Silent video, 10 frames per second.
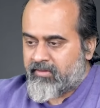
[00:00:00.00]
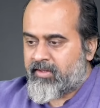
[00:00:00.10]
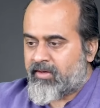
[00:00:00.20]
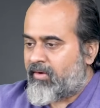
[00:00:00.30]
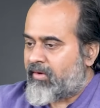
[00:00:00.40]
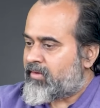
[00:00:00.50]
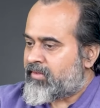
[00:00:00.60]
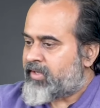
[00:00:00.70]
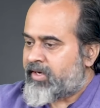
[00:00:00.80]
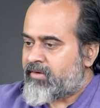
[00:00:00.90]
then
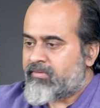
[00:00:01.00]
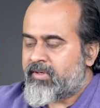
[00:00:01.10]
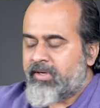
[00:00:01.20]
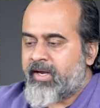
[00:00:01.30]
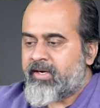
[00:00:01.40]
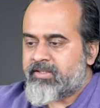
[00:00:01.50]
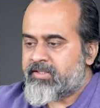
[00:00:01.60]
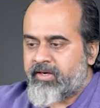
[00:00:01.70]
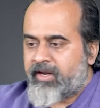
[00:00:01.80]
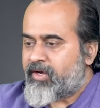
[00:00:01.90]
all that you will get is
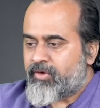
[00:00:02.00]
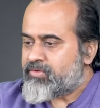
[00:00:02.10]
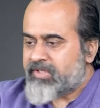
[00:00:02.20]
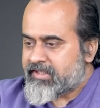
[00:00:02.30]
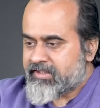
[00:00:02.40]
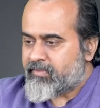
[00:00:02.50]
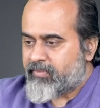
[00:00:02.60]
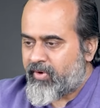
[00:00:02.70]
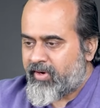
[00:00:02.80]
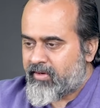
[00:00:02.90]
a deluge at some
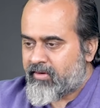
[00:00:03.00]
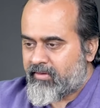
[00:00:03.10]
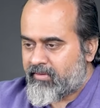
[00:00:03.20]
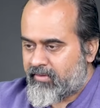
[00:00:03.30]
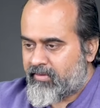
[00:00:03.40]
point